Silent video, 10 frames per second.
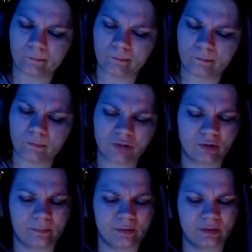Mr.
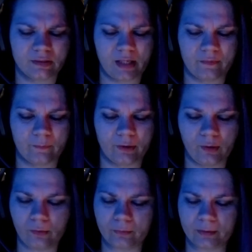and Mrs. Ivan were
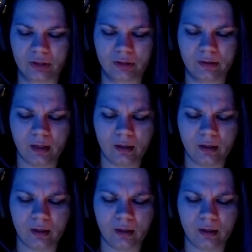old, which